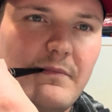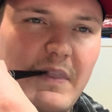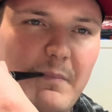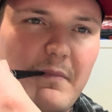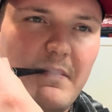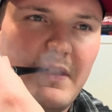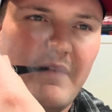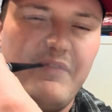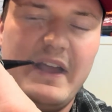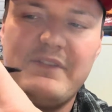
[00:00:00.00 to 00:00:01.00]
The
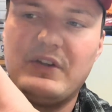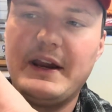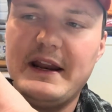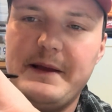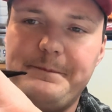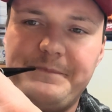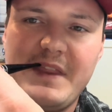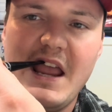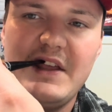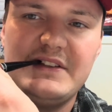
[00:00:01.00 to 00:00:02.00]
flavoring in it
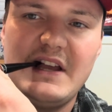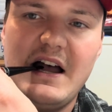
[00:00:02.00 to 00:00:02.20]
is